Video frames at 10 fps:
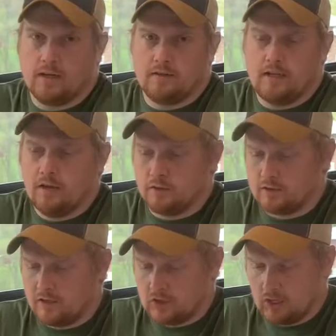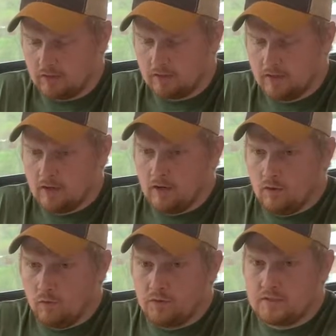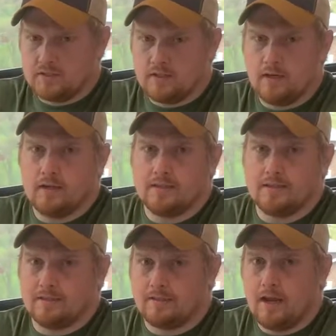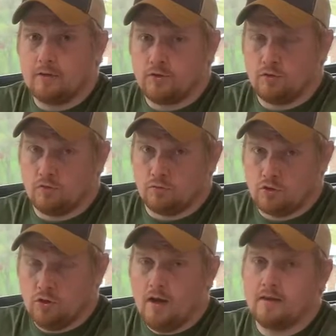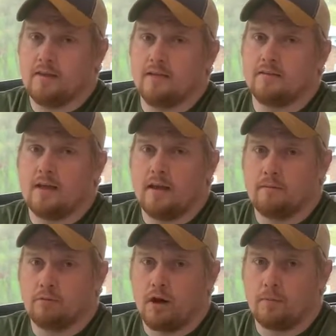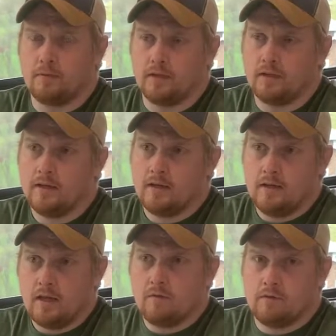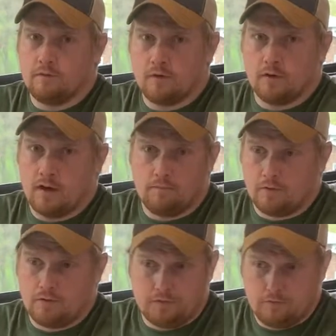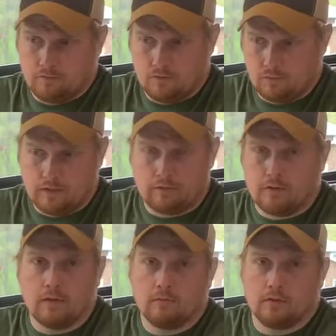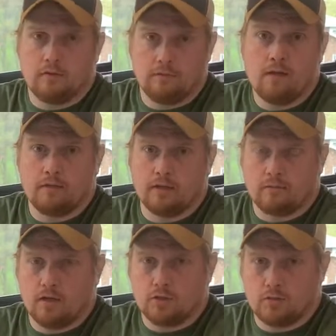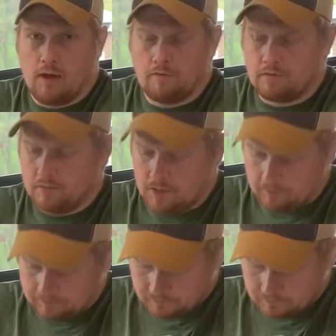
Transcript: got the other side chocked. What this does is allows you to chock that side properly, even if you're up on whatever number of leveling blocks you have to be.